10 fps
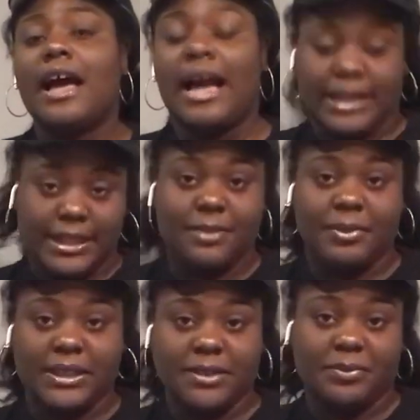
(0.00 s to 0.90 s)
I need to
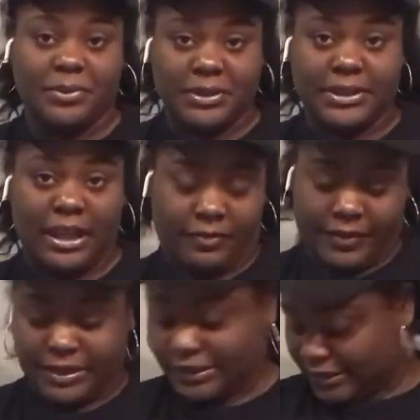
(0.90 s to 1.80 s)
play sports,
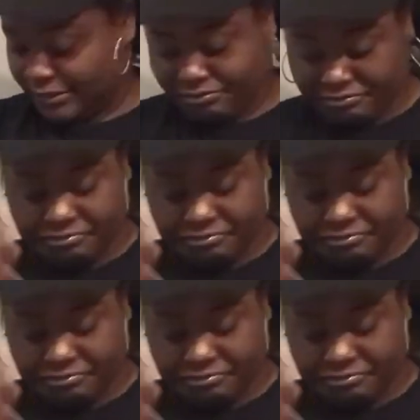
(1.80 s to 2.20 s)
obviously.